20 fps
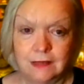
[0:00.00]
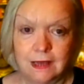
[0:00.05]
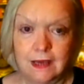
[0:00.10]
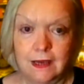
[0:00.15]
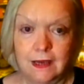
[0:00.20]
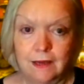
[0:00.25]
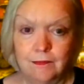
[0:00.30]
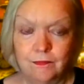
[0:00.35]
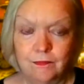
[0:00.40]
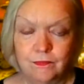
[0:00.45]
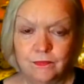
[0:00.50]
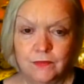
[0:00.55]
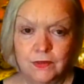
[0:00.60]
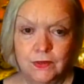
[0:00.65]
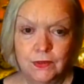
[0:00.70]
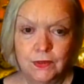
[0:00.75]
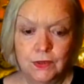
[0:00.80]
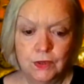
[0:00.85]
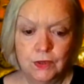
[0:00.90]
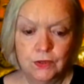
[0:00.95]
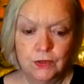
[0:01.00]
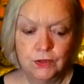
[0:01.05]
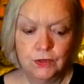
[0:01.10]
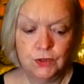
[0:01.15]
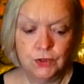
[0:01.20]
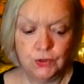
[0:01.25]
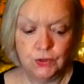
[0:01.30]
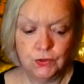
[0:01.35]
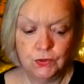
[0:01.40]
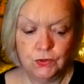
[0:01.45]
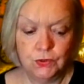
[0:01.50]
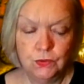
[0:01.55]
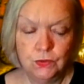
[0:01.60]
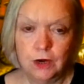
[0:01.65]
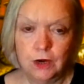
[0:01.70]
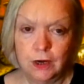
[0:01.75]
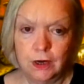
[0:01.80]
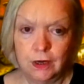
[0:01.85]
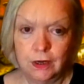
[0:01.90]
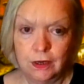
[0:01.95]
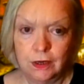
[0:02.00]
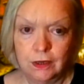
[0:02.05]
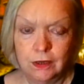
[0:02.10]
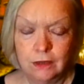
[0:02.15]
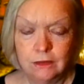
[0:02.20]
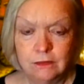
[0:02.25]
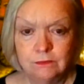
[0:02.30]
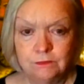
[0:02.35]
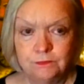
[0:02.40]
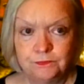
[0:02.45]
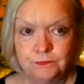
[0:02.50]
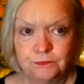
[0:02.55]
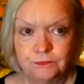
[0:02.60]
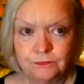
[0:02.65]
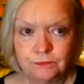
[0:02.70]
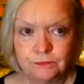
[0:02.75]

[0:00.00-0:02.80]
them that you are